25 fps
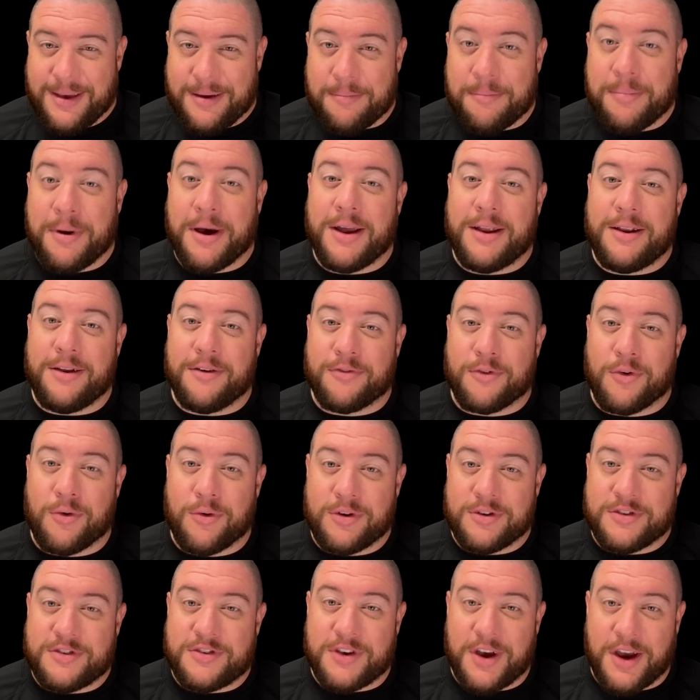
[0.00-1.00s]
But of
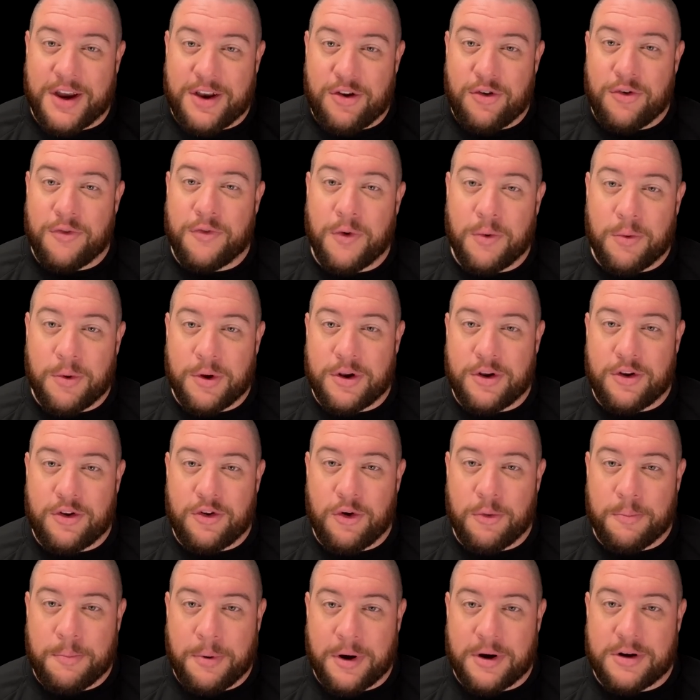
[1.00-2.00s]
course, I knew if we were gonna
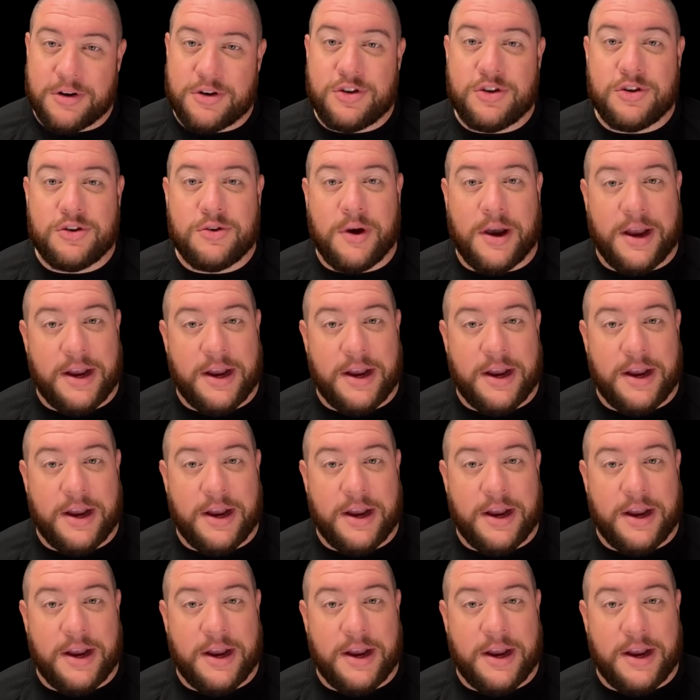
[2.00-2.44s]
do a part 2,